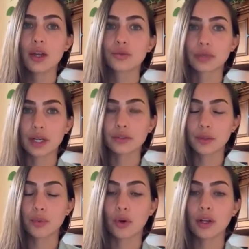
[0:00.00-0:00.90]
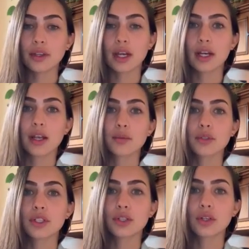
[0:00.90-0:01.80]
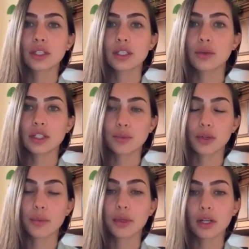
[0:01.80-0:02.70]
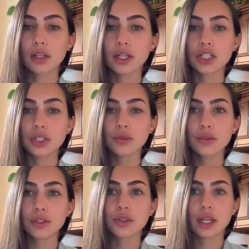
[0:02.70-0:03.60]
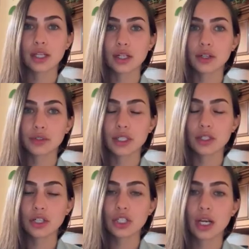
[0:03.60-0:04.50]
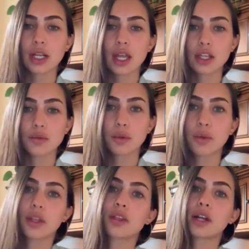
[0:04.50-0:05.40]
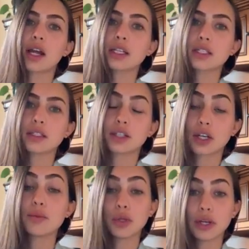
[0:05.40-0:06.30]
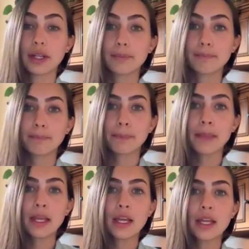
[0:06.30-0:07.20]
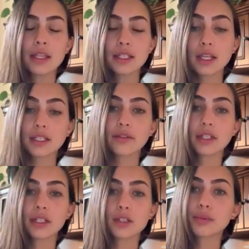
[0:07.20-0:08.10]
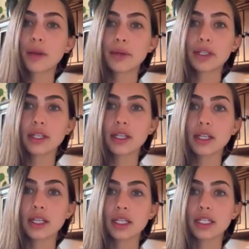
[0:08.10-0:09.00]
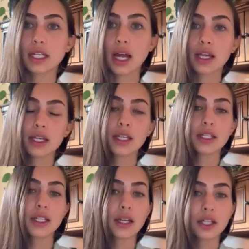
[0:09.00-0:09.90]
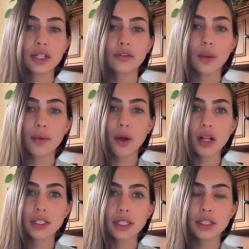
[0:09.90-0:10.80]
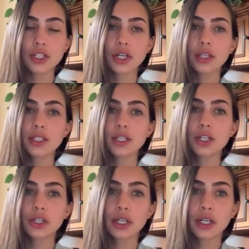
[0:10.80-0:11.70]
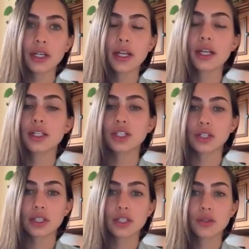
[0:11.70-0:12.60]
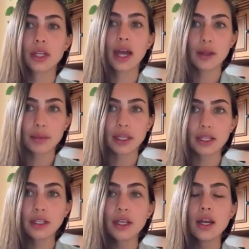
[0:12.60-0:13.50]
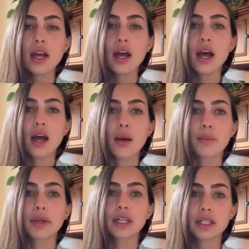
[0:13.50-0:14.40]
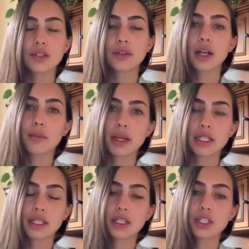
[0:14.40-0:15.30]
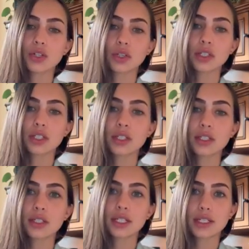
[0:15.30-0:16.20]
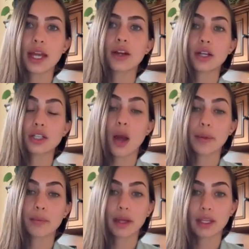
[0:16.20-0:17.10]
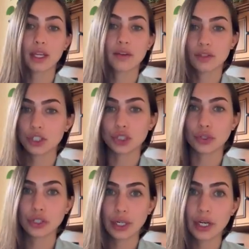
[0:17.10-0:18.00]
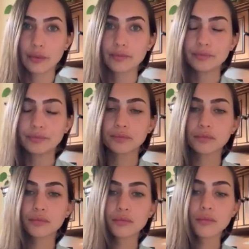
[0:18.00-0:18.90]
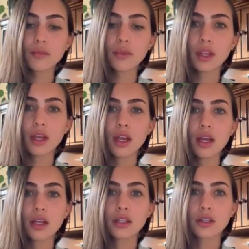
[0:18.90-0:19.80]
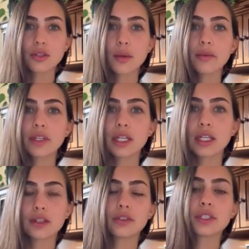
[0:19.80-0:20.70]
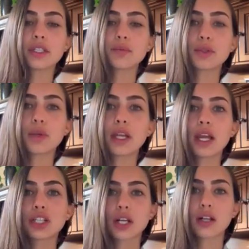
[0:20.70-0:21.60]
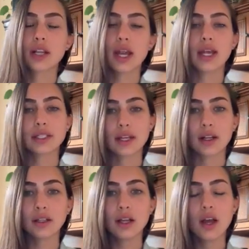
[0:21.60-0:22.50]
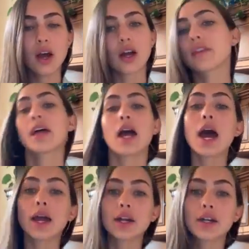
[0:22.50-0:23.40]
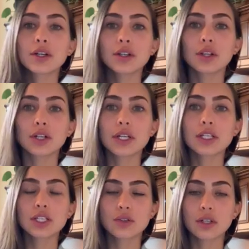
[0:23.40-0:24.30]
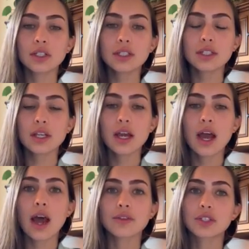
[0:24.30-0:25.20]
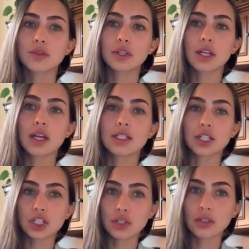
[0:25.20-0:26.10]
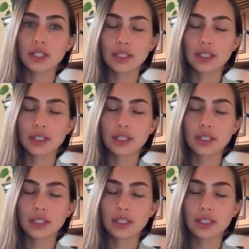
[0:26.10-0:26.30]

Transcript: written report that enables students to explore a political issue through secondary research and engagement within their community. This activity is primarily done in the second year of global politics during the senior year, and it is turned into the IB, but it is recommended that students decide on a topic by the end of their junior year. So some of the key differences between HL and SL are that higher learning students have to do an additional